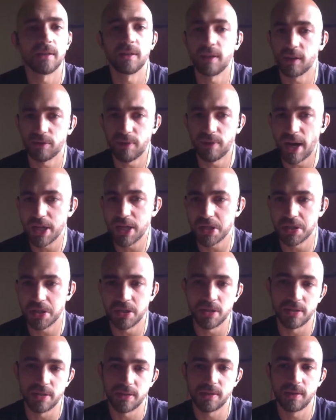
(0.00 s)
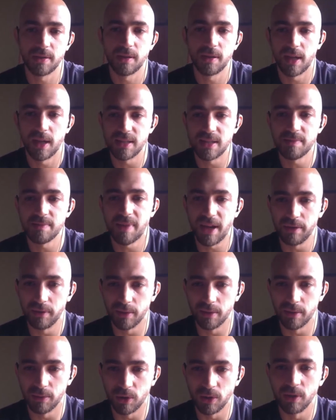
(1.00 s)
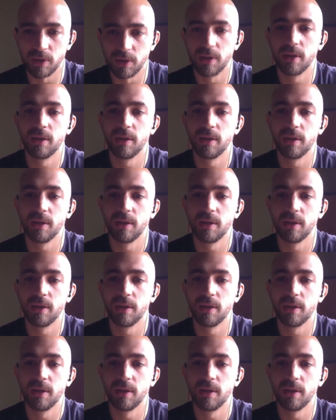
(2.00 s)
It crashes, and Spiderable